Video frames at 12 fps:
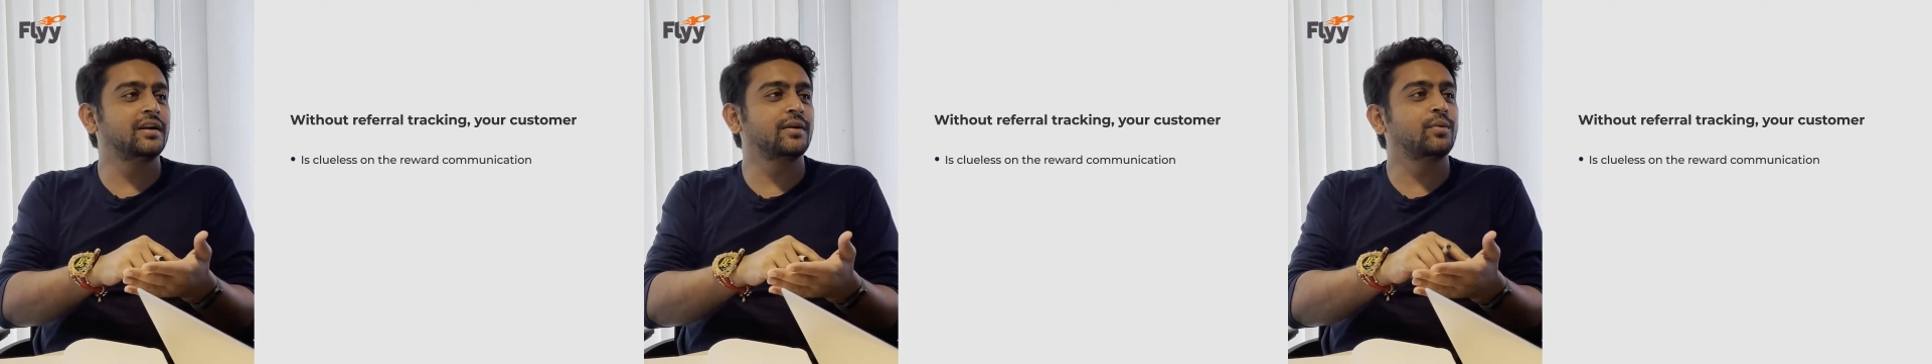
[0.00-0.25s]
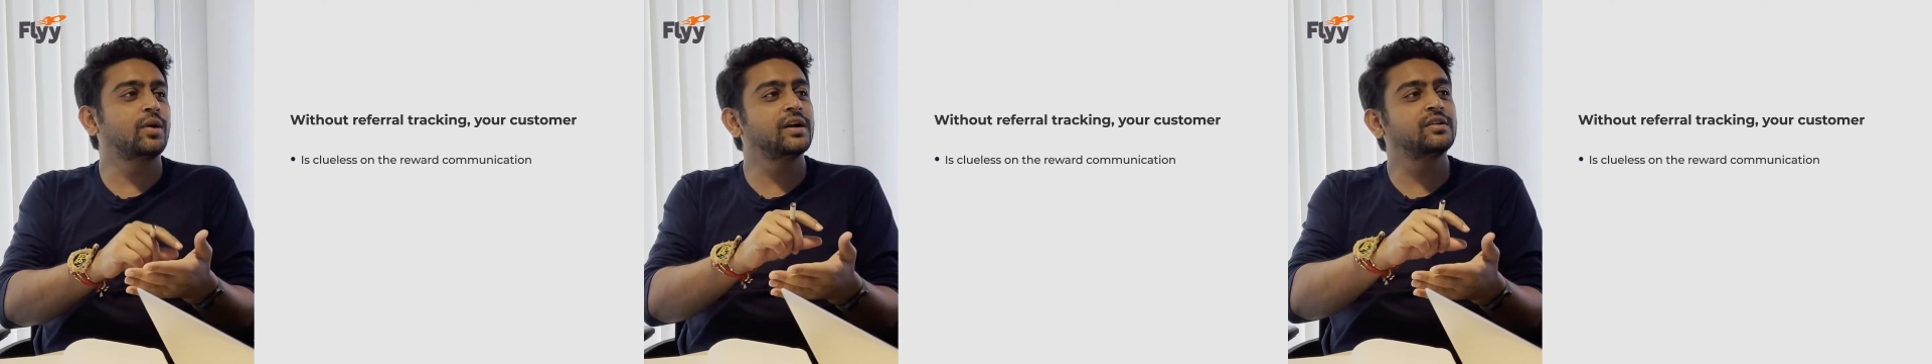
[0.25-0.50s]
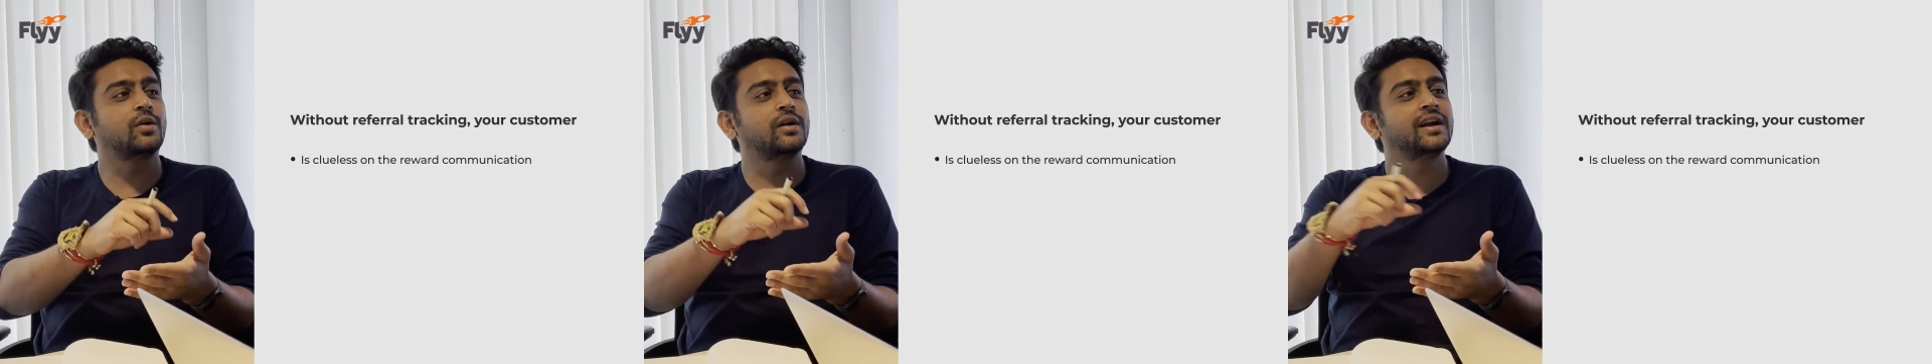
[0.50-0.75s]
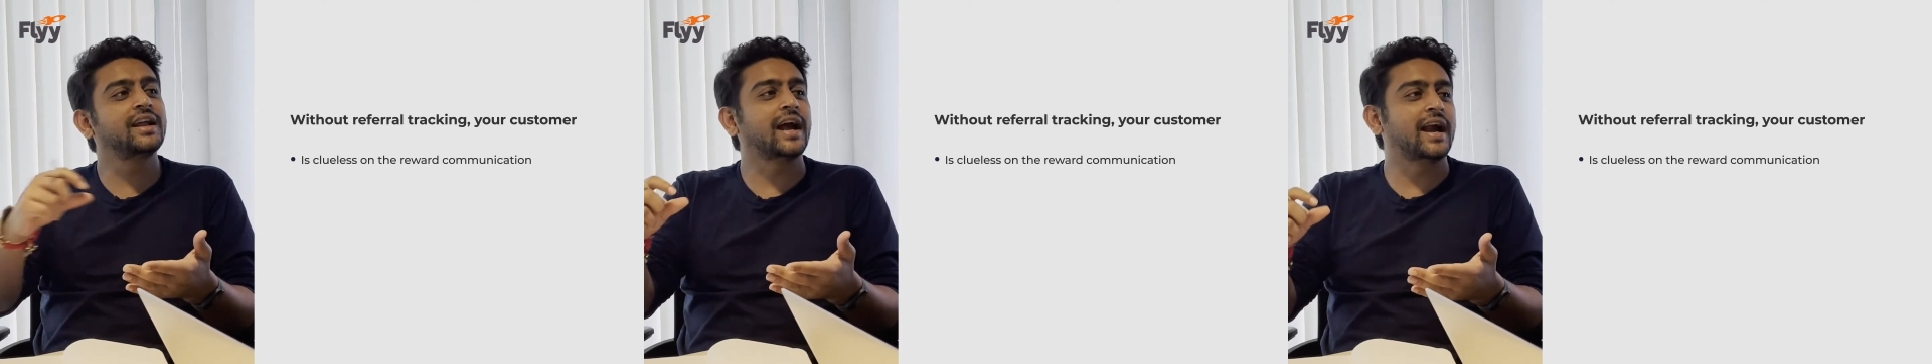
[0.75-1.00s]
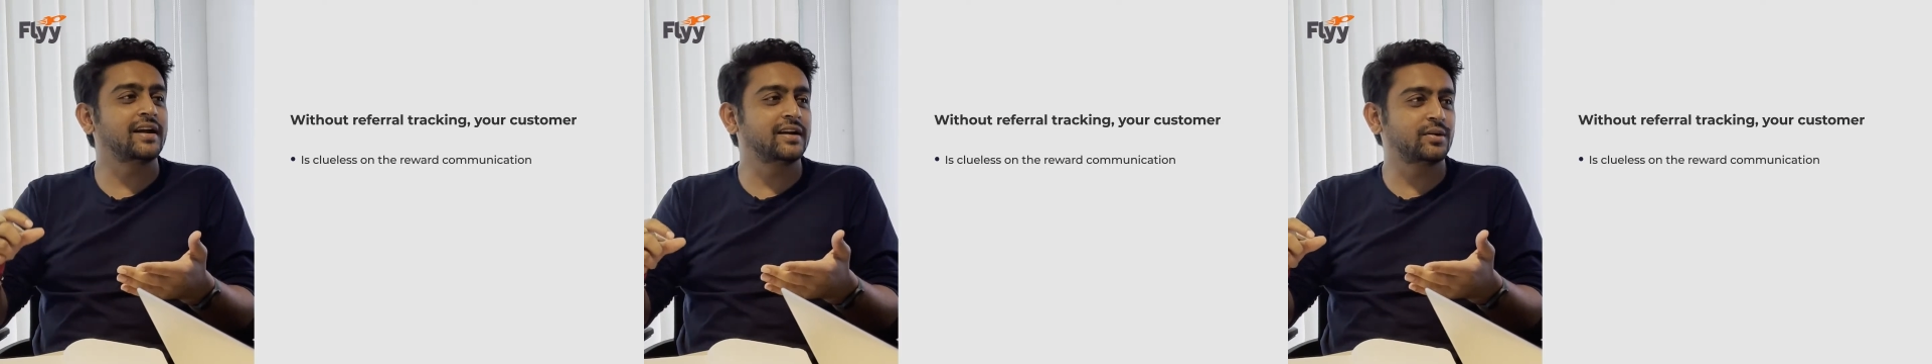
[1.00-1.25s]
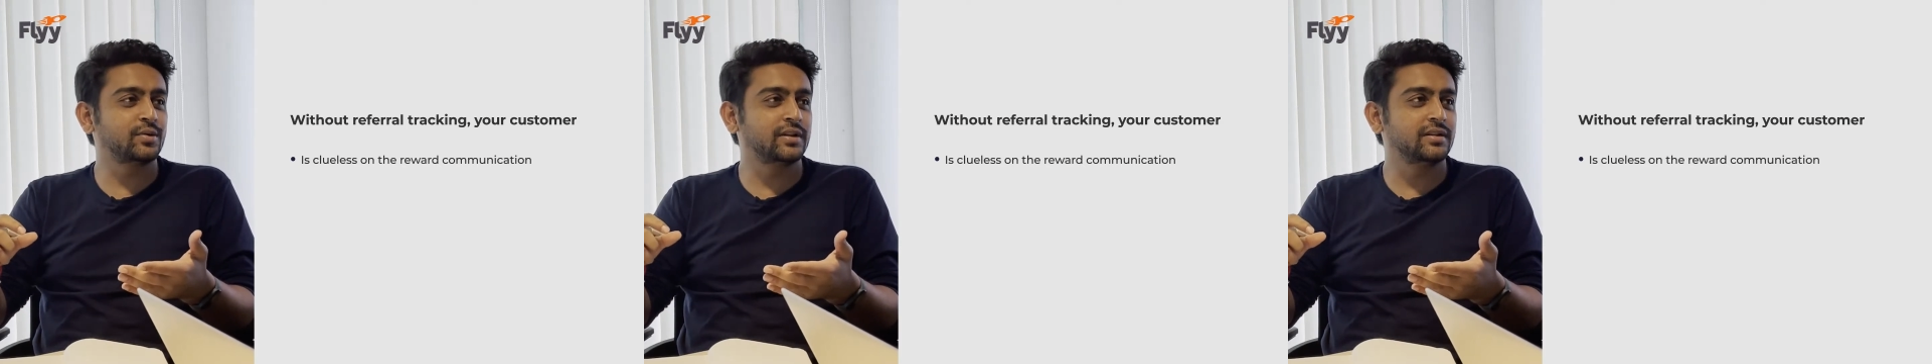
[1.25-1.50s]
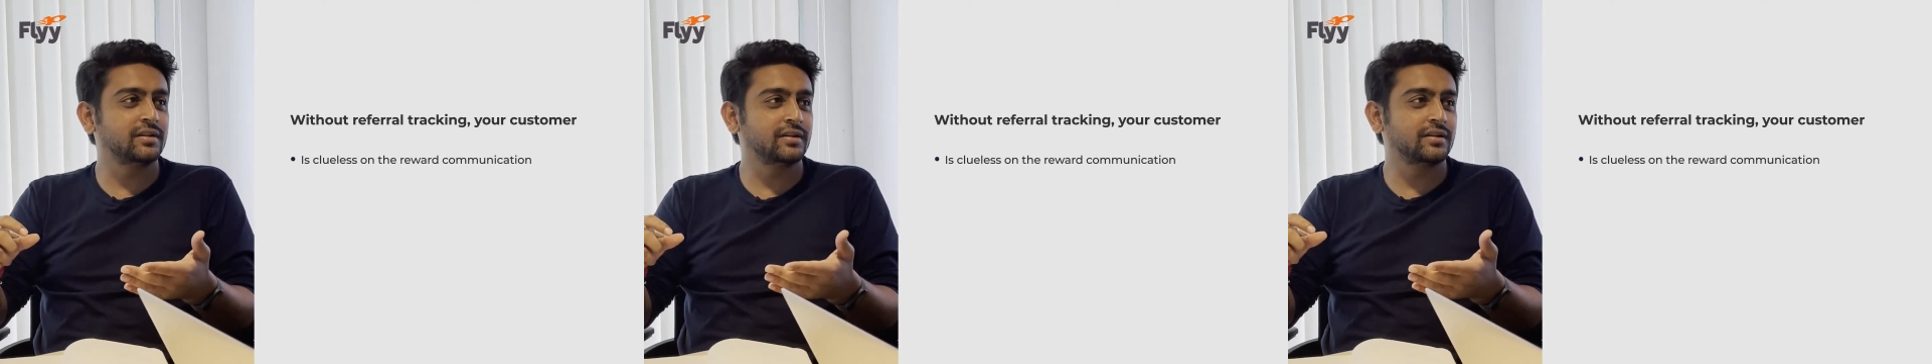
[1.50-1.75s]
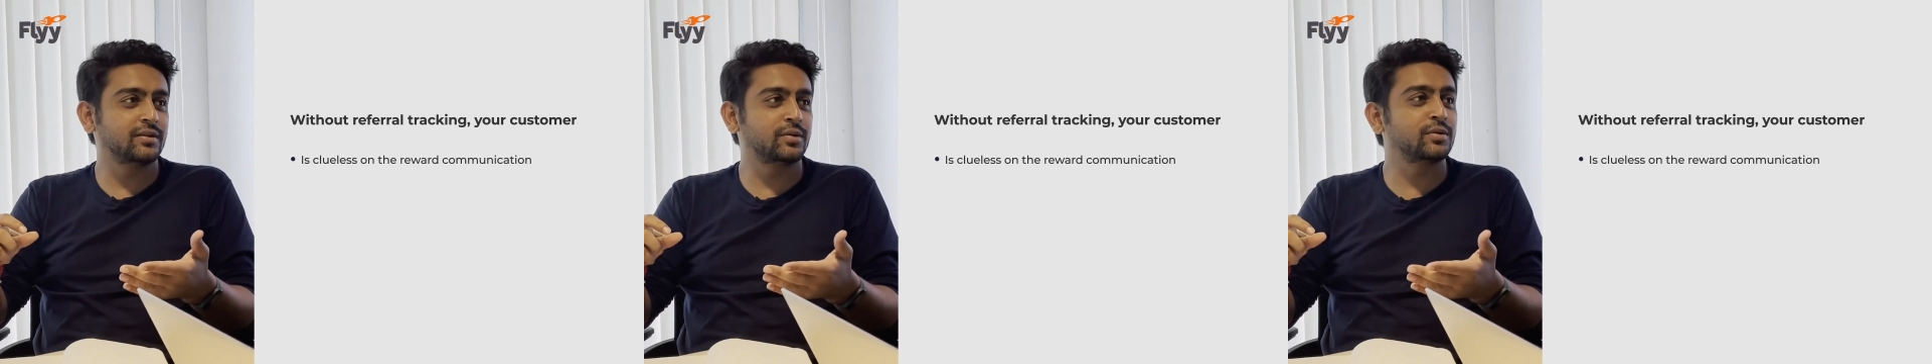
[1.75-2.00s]
reward is already added to
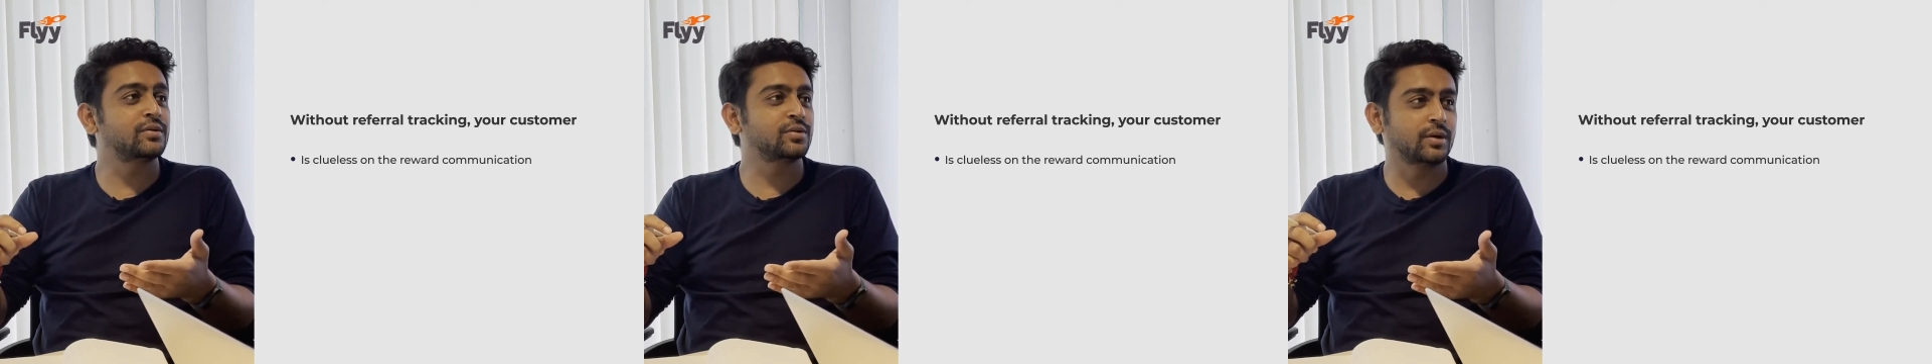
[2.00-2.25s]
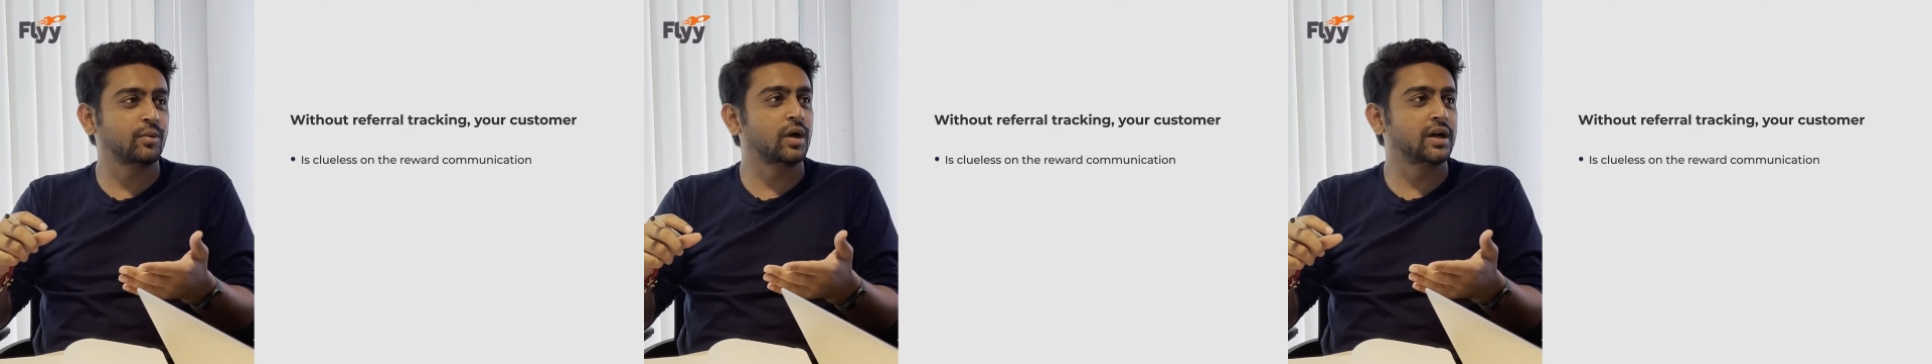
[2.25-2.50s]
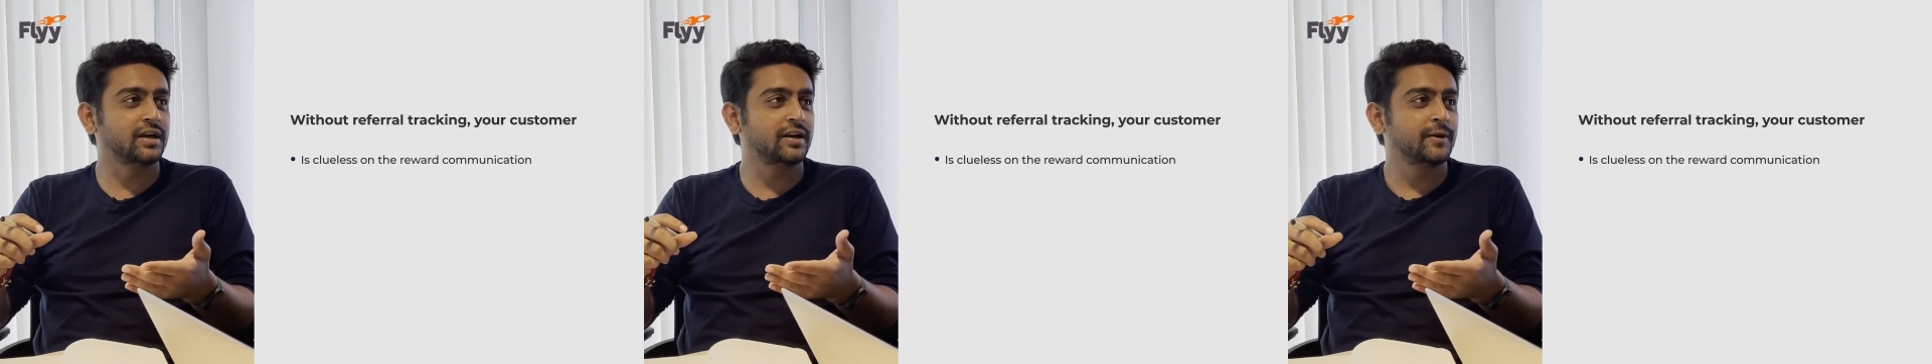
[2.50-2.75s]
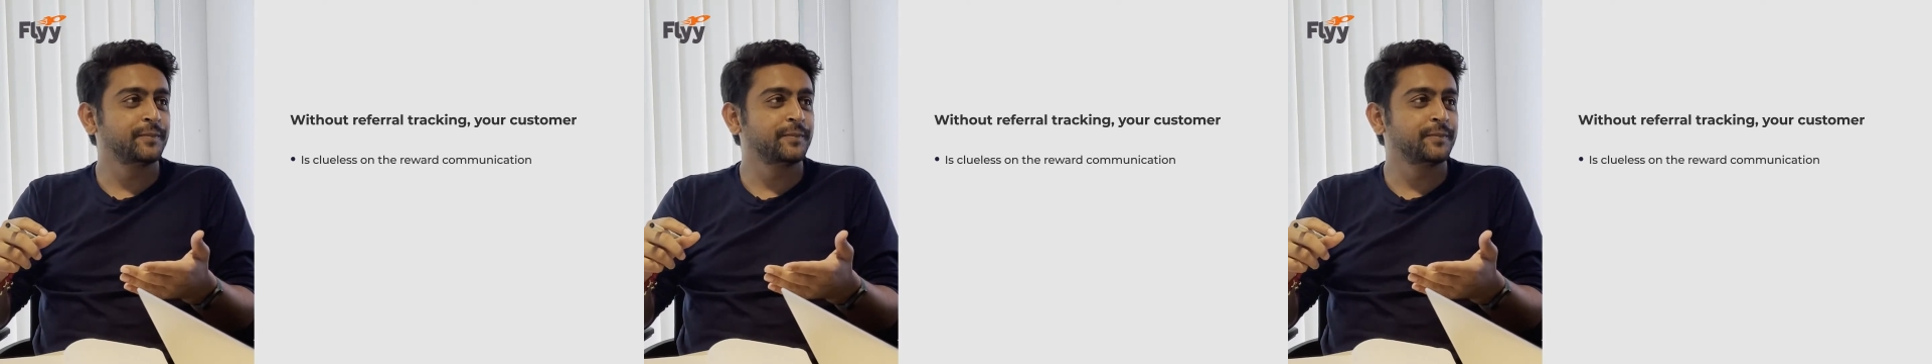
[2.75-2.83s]
the wallet.